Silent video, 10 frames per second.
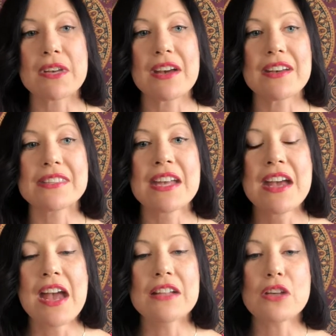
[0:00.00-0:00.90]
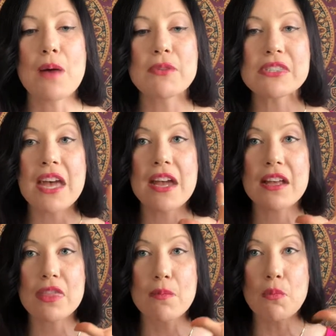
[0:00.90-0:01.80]
because it's almost
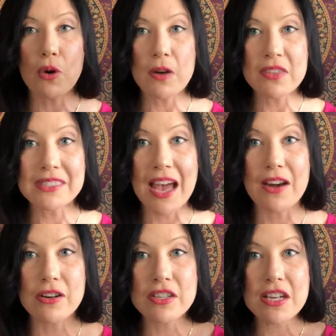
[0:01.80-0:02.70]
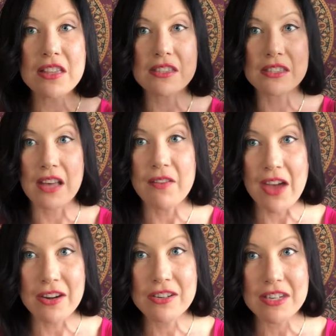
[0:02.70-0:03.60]
like the more of this energy, this love
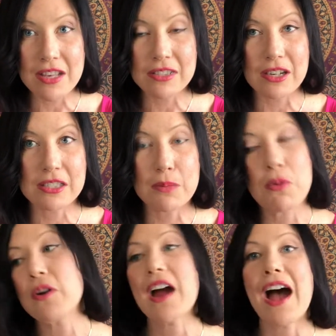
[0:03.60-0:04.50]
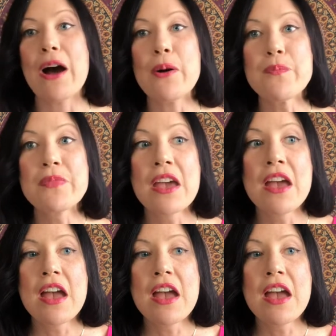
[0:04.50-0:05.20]
energy that starts to pour out,